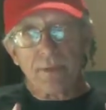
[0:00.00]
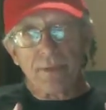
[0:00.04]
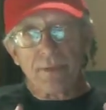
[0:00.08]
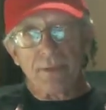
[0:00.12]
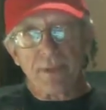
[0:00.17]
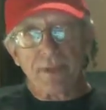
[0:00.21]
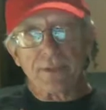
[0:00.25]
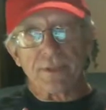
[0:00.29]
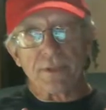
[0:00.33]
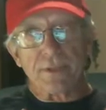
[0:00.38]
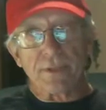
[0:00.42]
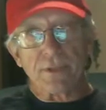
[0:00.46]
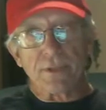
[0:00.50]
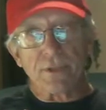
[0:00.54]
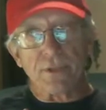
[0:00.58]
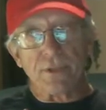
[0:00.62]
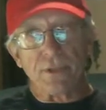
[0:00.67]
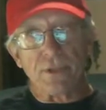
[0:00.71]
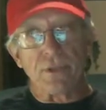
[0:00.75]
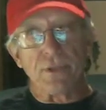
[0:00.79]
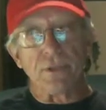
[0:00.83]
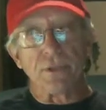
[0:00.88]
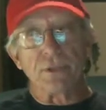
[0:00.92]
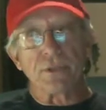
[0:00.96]
this
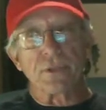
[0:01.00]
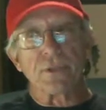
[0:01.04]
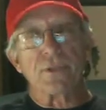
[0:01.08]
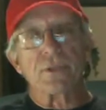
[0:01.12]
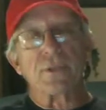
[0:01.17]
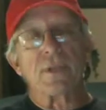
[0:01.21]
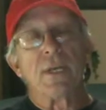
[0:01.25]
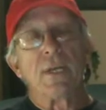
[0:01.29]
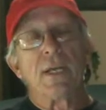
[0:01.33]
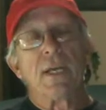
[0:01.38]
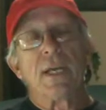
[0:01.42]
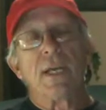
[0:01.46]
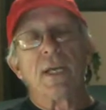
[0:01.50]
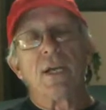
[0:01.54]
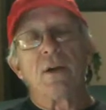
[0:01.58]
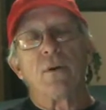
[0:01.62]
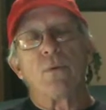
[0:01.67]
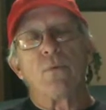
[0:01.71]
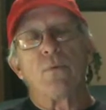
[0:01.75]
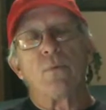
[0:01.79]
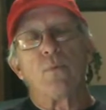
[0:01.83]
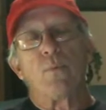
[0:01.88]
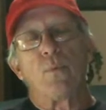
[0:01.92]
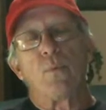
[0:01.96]
juice,
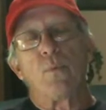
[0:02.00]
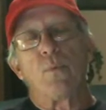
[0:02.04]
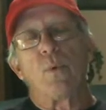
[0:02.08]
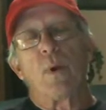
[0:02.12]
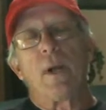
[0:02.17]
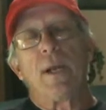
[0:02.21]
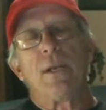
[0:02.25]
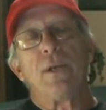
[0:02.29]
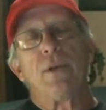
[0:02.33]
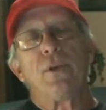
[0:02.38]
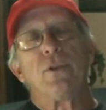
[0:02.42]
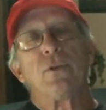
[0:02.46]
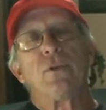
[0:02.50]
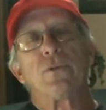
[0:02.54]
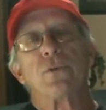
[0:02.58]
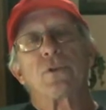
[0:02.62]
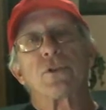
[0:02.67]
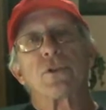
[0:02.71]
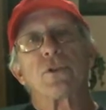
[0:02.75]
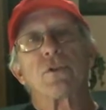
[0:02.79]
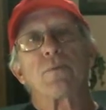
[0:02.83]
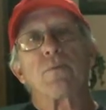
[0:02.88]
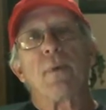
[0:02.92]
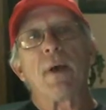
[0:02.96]
when you
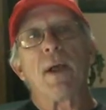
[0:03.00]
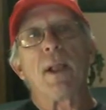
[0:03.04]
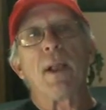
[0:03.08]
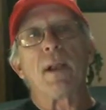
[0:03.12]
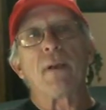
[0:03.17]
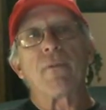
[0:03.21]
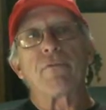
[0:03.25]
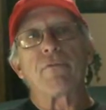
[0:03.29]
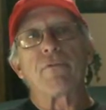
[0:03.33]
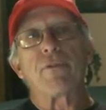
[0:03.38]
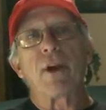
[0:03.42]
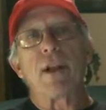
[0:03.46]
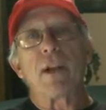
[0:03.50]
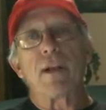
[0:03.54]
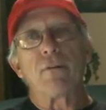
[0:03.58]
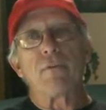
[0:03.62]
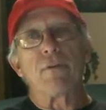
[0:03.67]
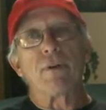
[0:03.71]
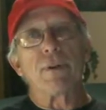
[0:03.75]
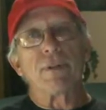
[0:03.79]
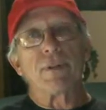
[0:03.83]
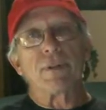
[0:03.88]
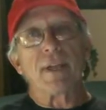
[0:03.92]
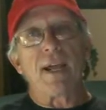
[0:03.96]
smell the
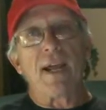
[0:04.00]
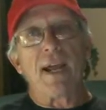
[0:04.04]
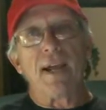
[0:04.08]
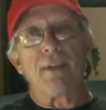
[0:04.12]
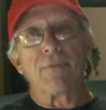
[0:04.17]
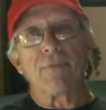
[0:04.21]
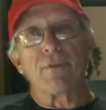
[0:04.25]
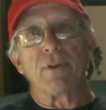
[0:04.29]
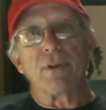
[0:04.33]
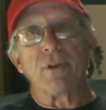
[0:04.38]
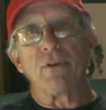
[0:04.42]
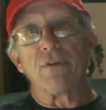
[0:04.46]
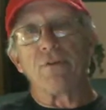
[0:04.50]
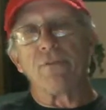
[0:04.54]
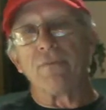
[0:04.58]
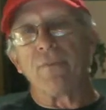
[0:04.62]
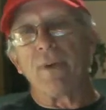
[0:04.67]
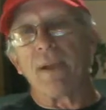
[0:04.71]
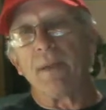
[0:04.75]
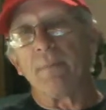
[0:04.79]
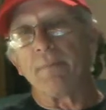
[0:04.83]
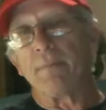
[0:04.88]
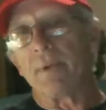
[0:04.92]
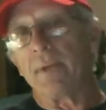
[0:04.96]
fragrance after you
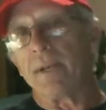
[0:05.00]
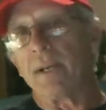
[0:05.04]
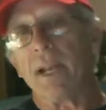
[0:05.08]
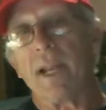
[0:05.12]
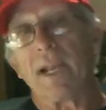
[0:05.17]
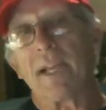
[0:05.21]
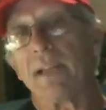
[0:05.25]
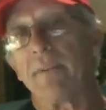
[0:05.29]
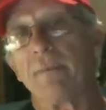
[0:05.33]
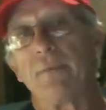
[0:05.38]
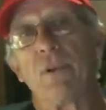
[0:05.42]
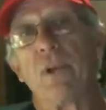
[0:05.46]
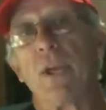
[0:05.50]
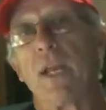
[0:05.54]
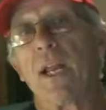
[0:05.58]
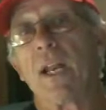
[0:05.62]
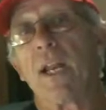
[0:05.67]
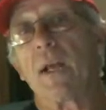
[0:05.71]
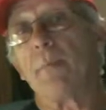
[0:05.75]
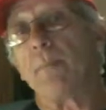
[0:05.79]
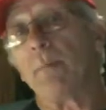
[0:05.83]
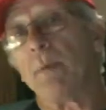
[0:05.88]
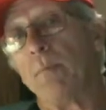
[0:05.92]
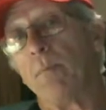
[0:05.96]
vaped it, like if you get
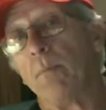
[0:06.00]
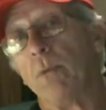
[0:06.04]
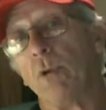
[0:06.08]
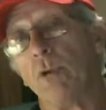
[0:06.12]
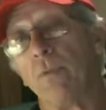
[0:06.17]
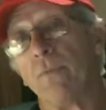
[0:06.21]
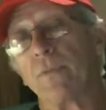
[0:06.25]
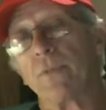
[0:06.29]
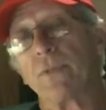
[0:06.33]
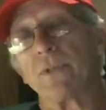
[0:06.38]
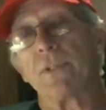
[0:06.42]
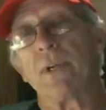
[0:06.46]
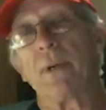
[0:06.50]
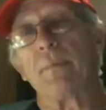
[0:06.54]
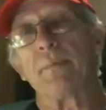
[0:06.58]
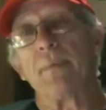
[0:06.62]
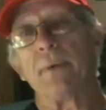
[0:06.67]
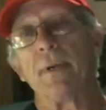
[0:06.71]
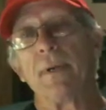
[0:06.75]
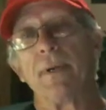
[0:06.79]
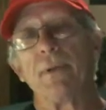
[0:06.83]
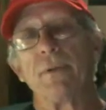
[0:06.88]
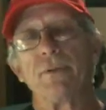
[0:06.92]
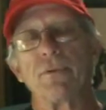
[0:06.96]
up and move or
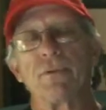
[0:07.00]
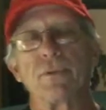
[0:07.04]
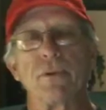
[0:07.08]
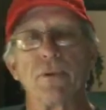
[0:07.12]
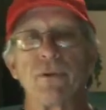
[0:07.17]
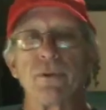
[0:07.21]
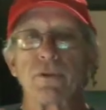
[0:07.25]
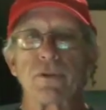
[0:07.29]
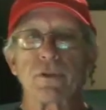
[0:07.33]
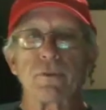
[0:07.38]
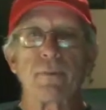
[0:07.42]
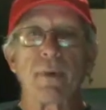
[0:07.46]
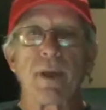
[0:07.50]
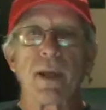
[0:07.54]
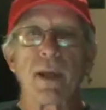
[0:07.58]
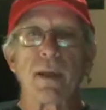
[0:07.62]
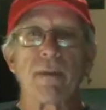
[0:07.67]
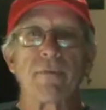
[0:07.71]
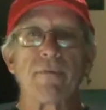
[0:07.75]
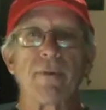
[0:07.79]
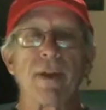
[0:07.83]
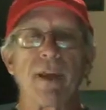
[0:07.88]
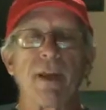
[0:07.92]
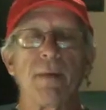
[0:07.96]
something and you smell
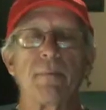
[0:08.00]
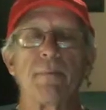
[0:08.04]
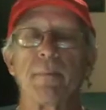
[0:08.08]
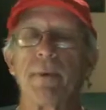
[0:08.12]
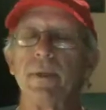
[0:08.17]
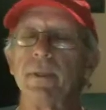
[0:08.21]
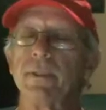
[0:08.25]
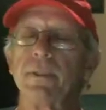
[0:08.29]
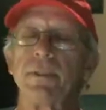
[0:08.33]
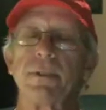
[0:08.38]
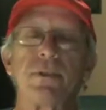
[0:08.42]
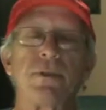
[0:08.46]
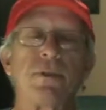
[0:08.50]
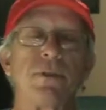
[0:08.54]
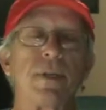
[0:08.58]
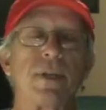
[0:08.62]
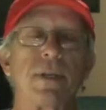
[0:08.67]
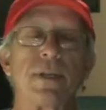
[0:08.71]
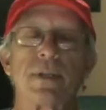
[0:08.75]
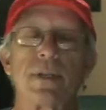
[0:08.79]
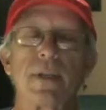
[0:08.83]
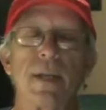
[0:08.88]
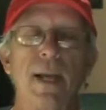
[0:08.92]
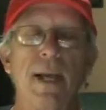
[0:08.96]
the vape, it's
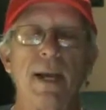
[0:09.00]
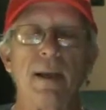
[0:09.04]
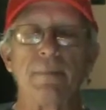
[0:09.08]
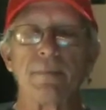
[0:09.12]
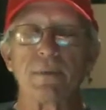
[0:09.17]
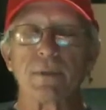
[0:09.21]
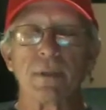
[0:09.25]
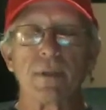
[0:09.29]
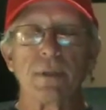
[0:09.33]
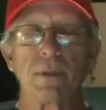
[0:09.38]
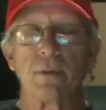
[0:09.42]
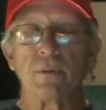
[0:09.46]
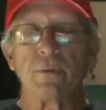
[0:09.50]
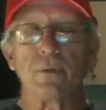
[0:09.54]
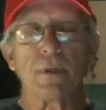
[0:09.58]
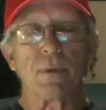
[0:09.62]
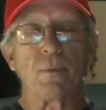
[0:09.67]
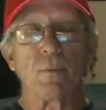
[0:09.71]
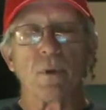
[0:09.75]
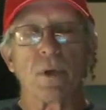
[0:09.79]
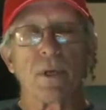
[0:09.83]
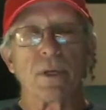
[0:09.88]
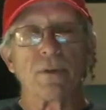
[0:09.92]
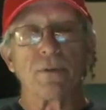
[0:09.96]
just absolutely
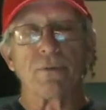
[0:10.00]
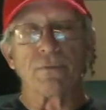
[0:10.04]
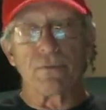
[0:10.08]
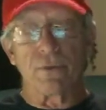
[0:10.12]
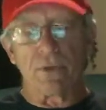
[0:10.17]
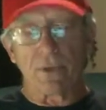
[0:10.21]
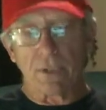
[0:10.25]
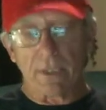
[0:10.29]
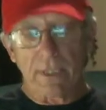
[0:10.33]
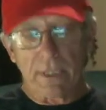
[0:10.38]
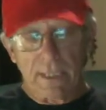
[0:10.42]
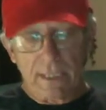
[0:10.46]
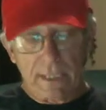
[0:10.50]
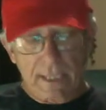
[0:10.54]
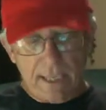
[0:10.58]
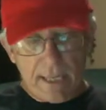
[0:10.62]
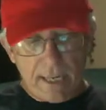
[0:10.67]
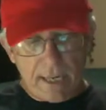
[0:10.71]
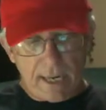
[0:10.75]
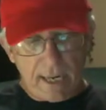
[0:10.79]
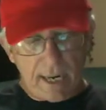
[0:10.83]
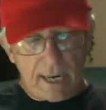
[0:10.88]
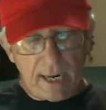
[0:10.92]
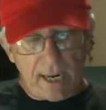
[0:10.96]
wonderful.
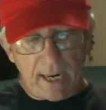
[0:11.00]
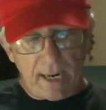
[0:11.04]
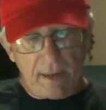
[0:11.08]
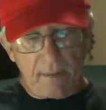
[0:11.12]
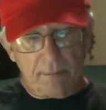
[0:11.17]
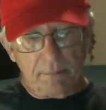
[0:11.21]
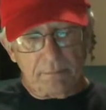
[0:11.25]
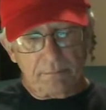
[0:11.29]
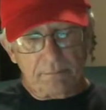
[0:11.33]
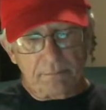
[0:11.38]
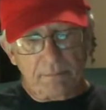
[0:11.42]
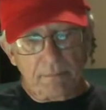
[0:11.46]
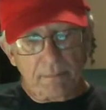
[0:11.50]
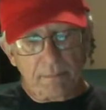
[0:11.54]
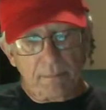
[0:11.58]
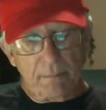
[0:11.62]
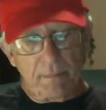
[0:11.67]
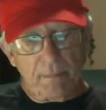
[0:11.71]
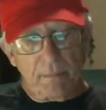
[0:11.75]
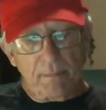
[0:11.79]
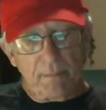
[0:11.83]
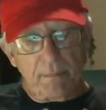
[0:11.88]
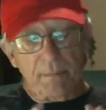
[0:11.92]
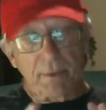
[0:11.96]
Um,
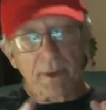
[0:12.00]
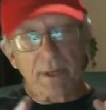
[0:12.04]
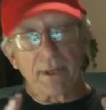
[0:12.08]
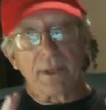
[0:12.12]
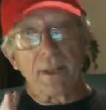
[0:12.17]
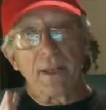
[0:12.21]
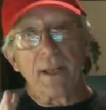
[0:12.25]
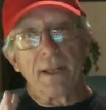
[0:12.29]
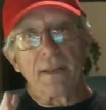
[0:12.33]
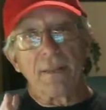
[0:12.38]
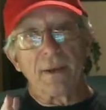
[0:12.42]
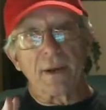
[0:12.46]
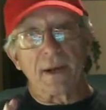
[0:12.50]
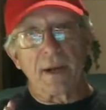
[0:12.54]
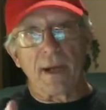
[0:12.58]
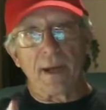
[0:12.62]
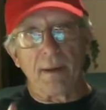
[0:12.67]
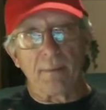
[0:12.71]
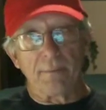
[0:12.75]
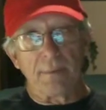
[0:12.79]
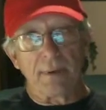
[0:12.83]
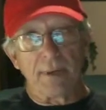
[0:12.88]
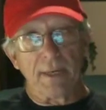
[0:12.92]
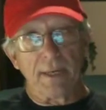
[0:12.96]
but the
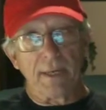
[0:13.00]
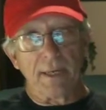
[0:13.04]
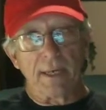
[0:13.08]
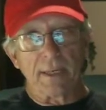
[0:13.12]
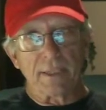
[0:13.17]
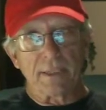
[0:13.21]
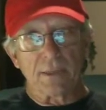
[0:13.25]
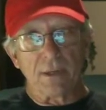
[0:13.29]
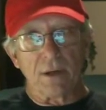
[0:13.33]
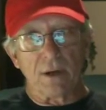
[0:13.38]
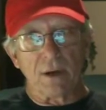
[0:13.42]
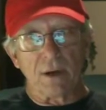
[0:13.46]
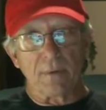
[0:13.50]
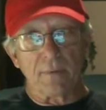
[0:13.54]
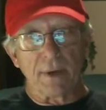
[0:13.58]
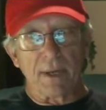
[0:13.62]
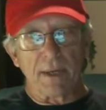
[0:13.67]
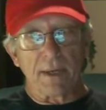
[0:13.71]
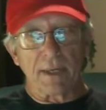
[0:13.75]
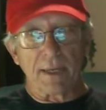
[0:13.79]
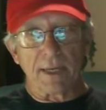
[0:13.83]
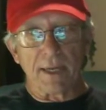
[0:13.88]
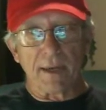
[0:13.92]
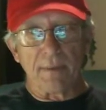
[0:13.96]
company, let's talk
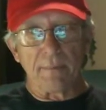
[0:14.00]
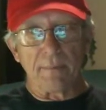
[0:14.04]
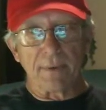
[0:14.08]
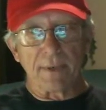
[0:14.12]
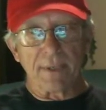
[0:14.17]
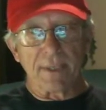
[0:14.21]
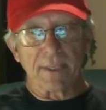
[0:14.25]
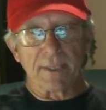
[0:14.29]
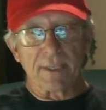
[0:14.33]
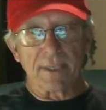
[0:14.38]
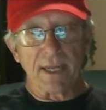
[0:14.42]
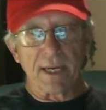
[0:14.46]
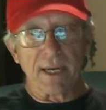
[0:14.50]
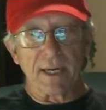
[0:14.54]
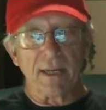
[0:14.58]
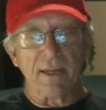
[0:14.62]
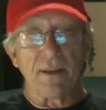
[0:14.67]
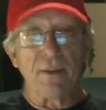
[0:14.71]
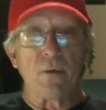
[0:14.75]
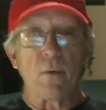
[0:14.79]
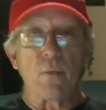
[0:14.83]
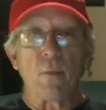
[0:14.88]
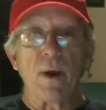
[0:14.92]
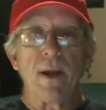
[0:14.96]
about the company a
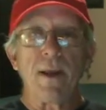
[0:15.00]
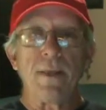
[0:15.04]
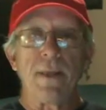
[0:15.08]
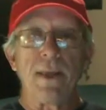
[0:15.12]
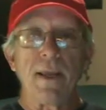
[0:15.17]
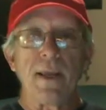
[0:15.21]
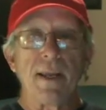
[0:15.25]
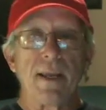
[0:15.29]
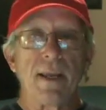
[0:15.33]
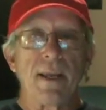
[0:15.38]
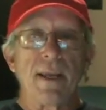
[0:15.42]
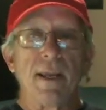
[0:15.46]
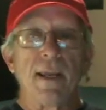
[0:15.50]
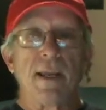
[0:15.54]
second. The way they